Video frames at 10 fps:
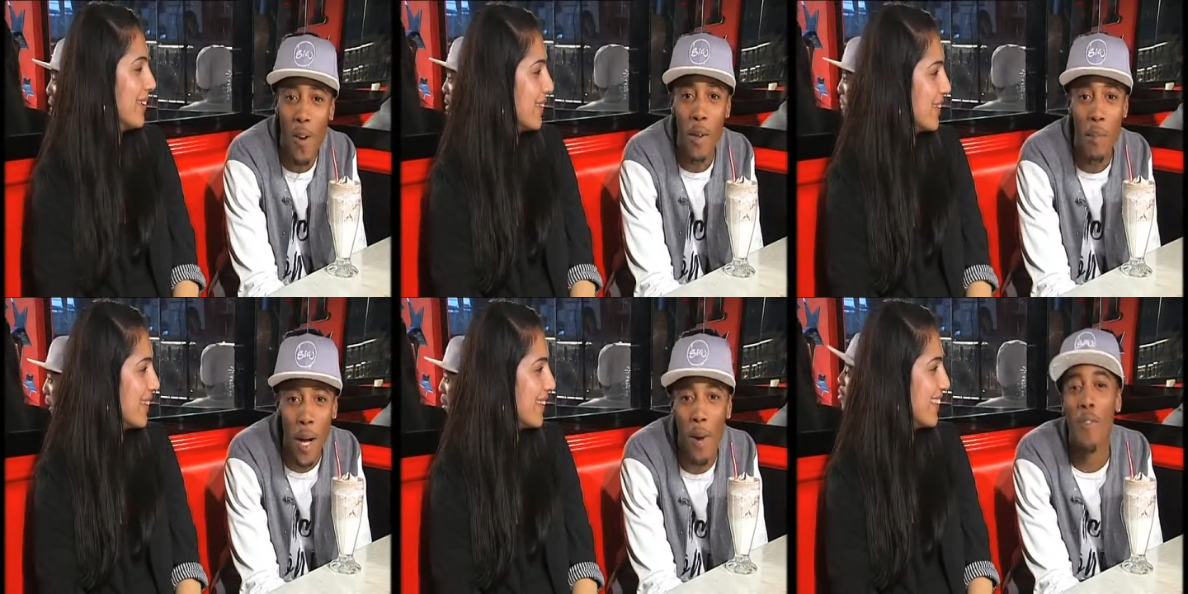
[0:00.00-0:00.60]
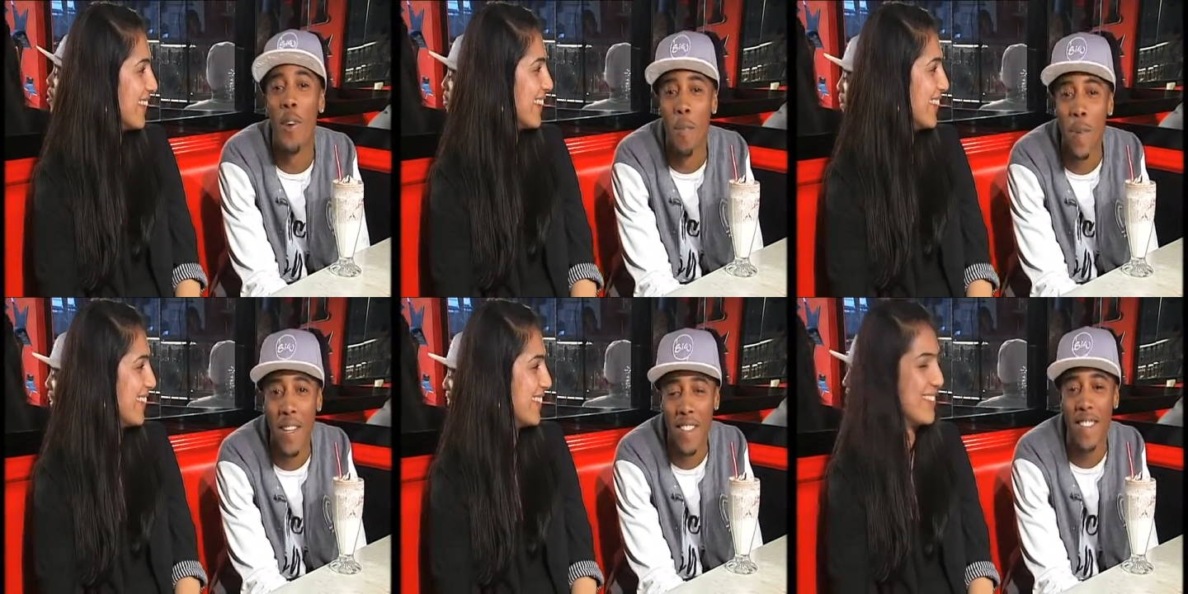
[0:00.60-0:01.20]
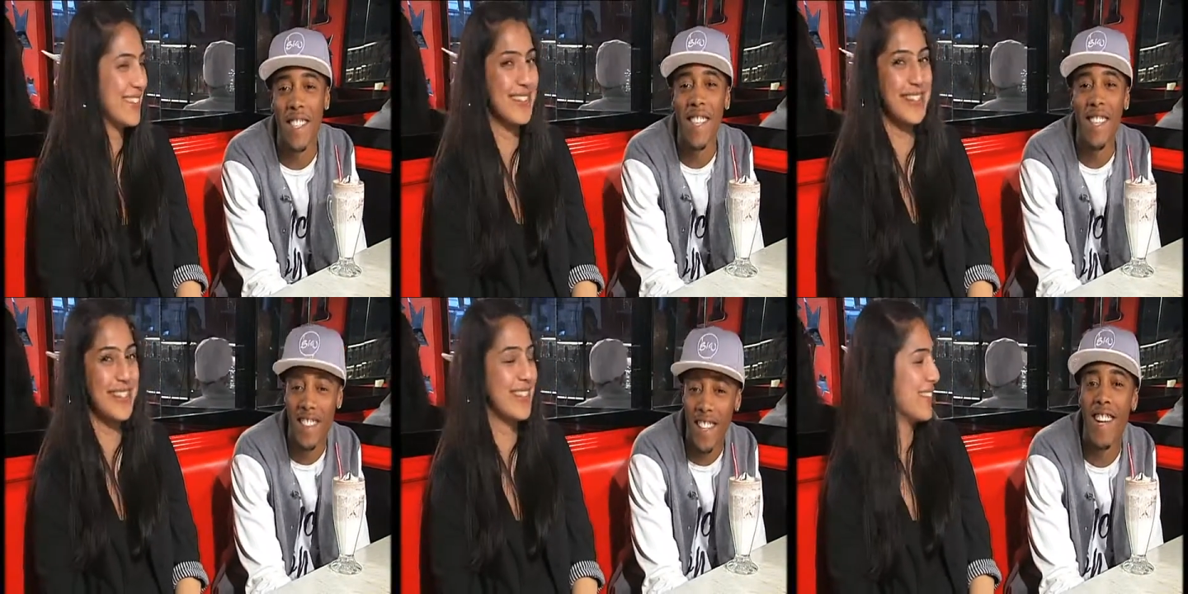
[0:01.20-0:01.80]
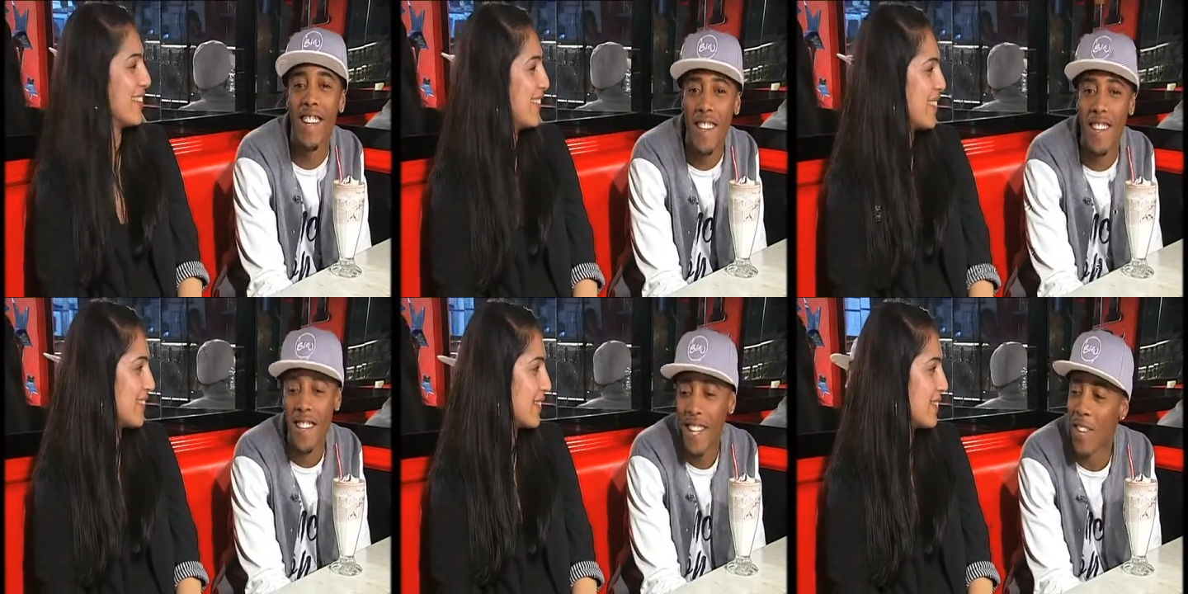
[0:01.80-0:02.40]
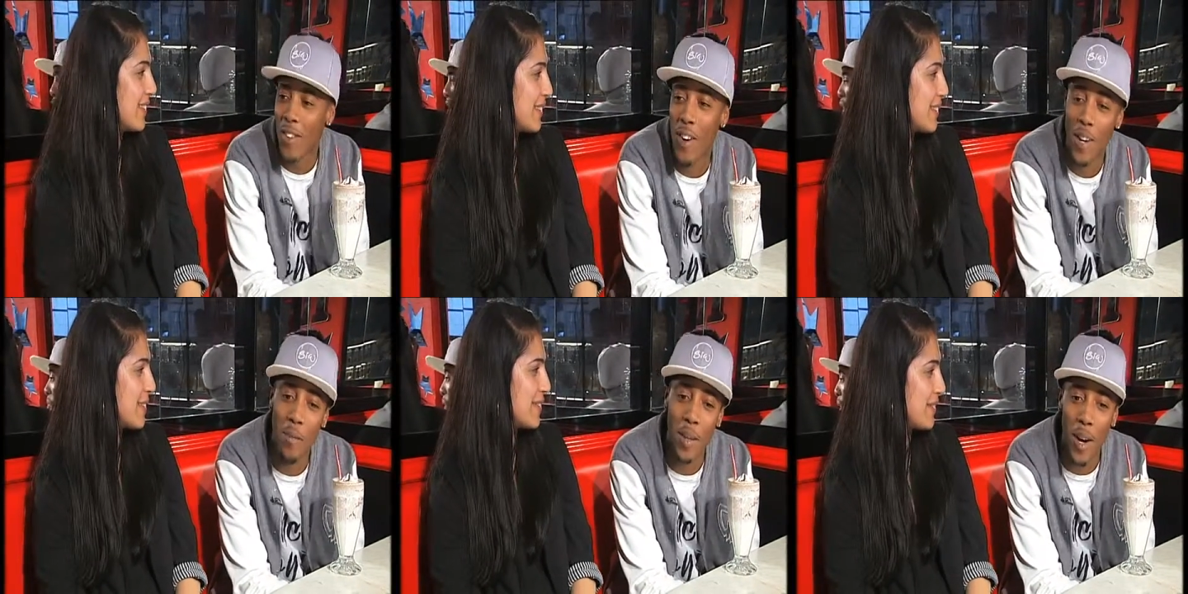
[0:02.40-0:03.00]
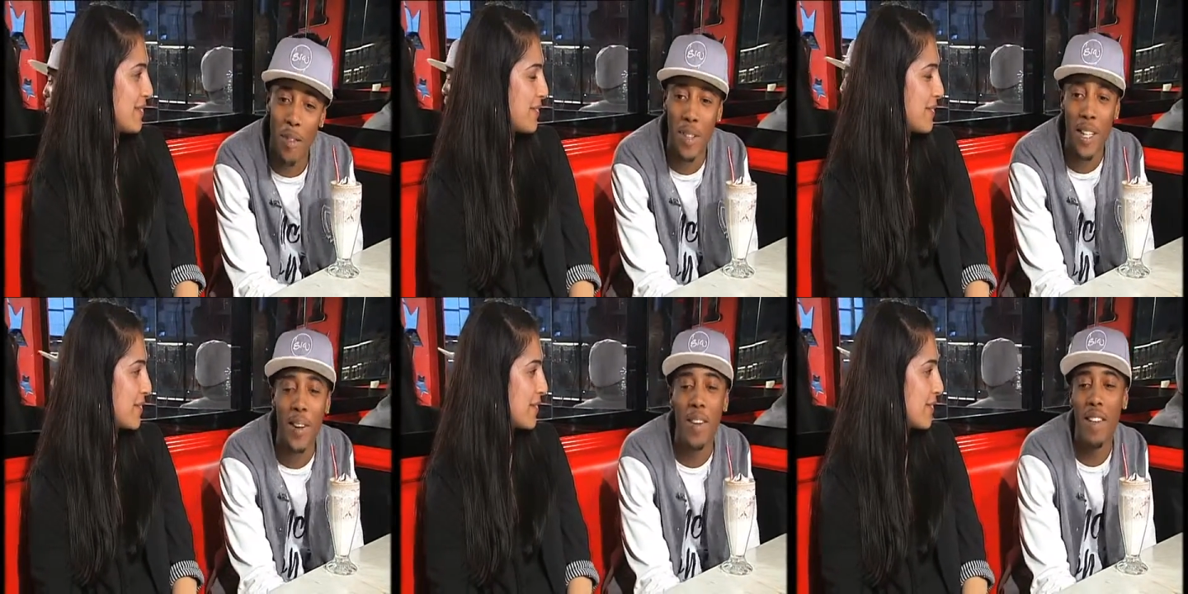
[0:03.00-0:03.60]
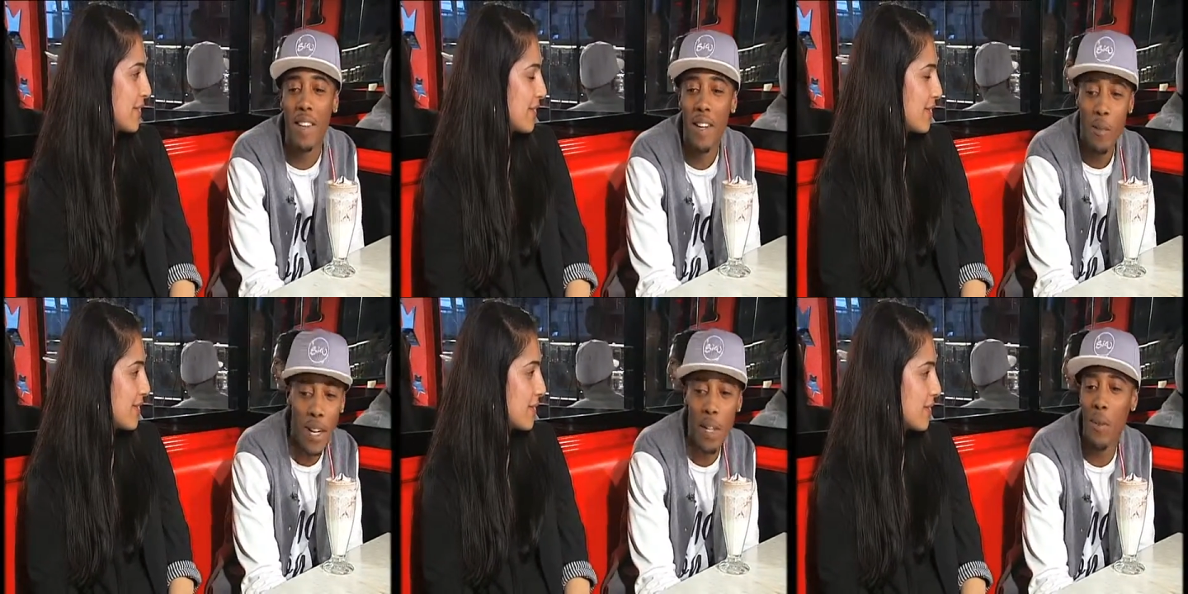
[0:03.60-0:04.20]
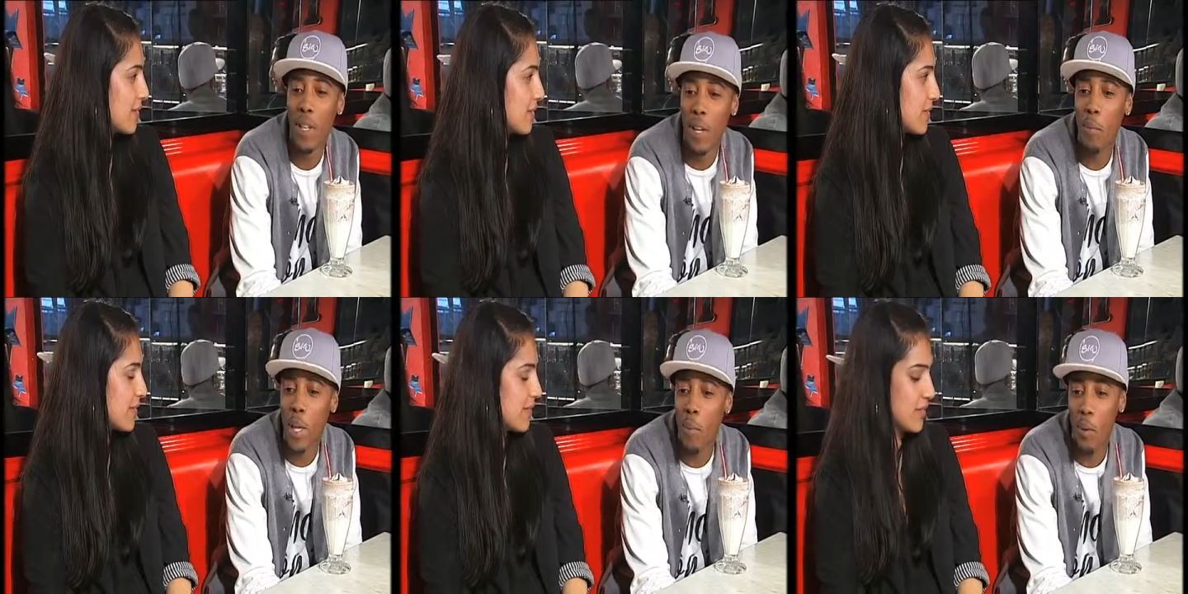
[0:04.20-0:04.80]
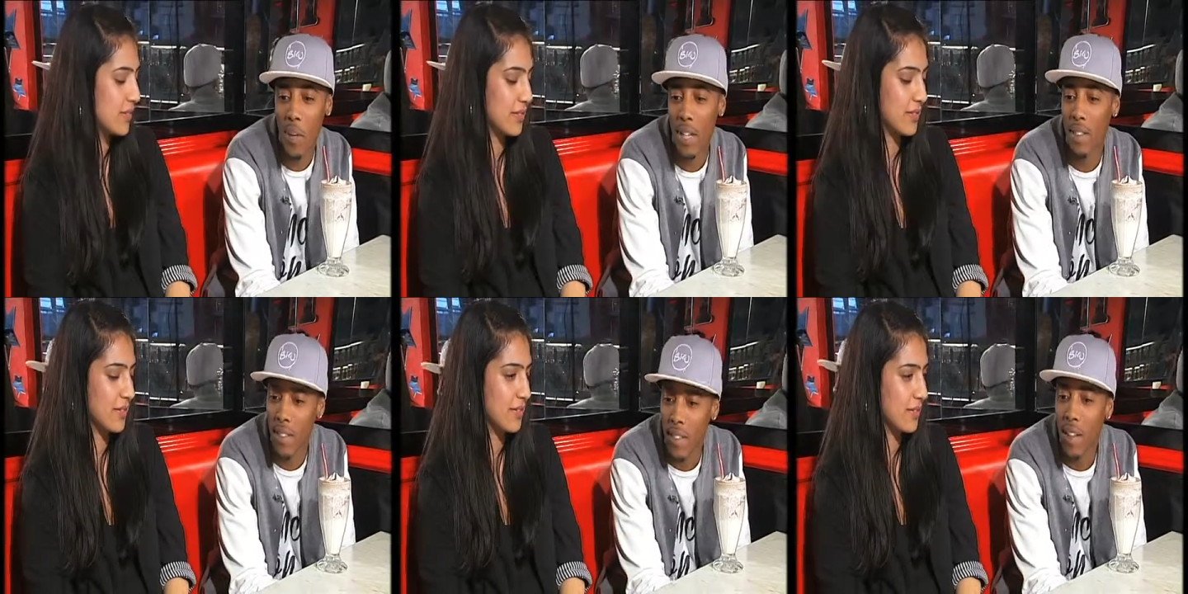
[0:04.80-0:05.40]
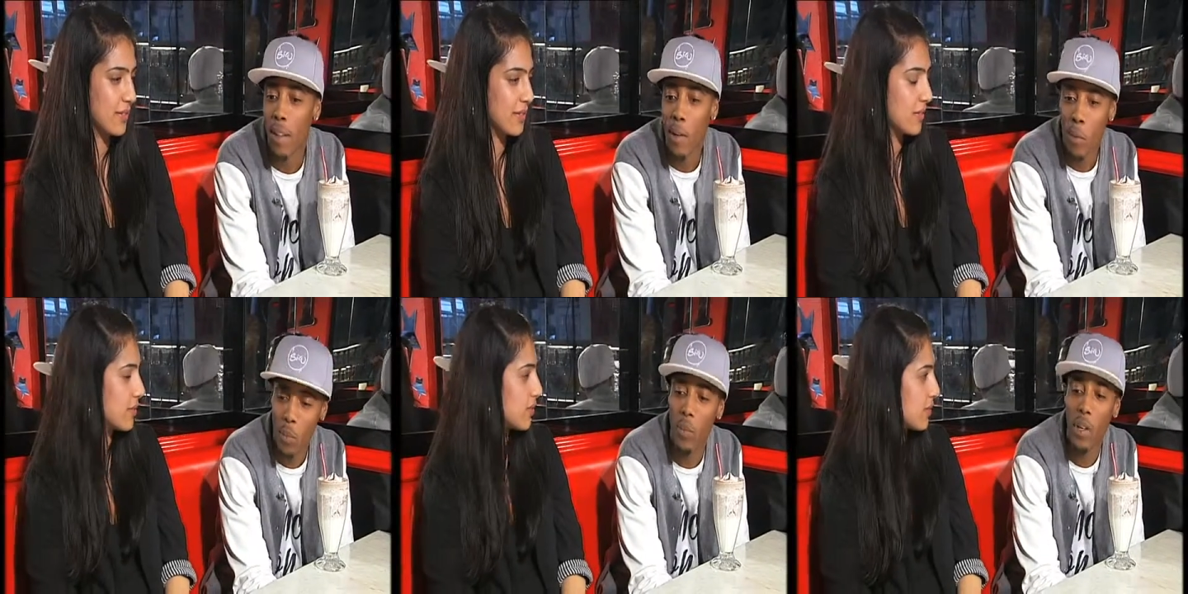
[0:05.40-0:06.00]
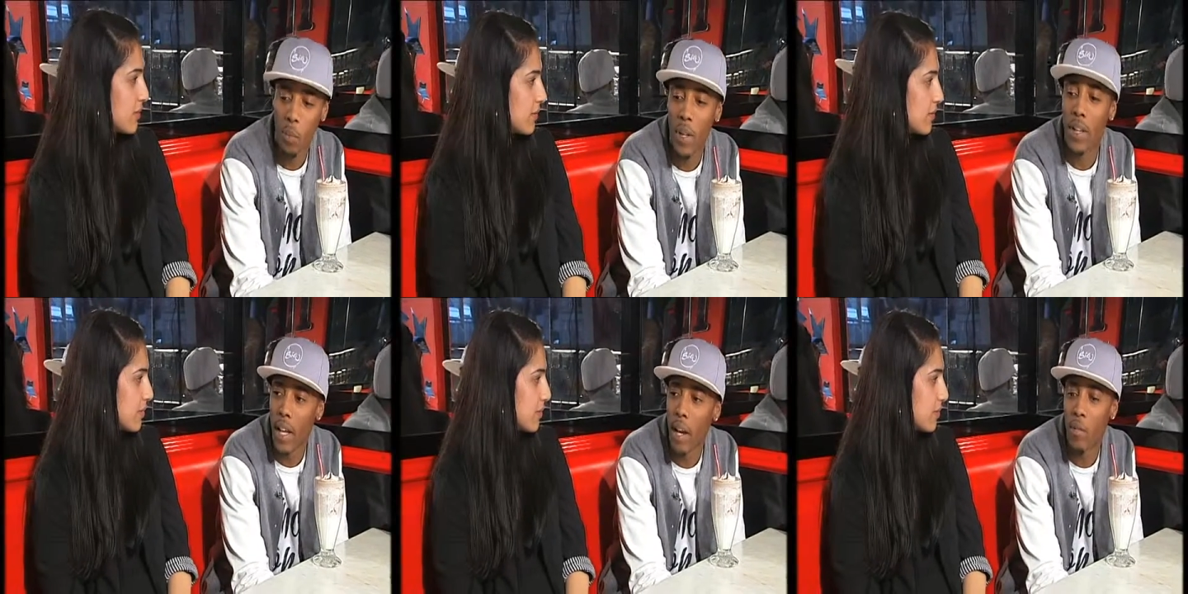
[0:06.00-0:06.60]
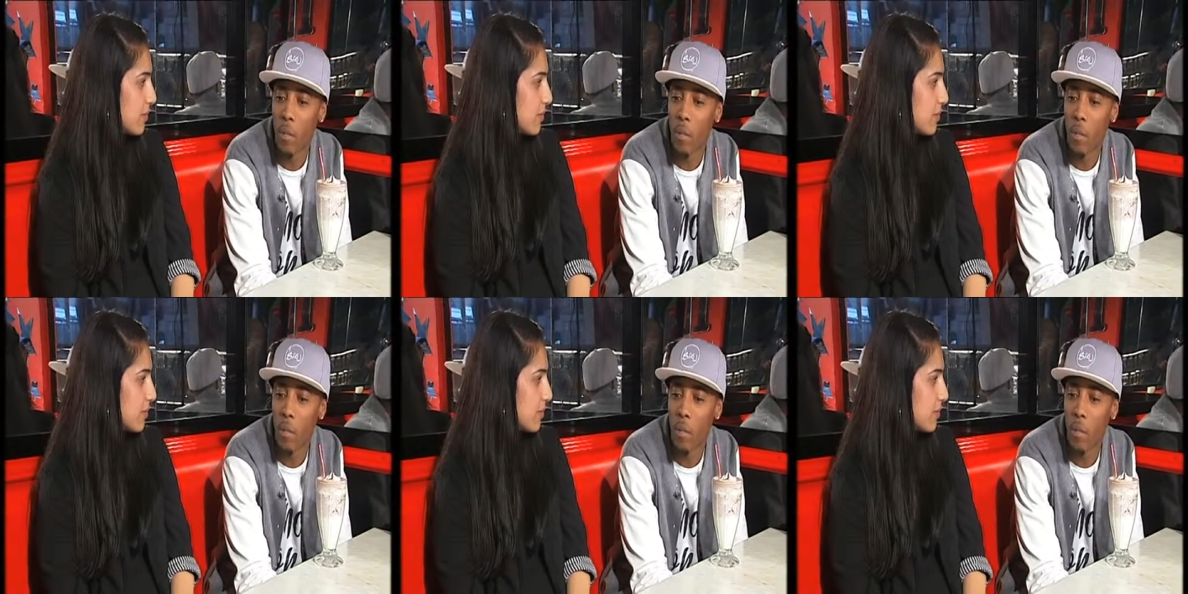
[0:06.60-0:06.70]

Speaker 1: I want to big up foreign beggars, isn't it? Like that's who I'm gonna big up for now. But that's one of the people that's that's been there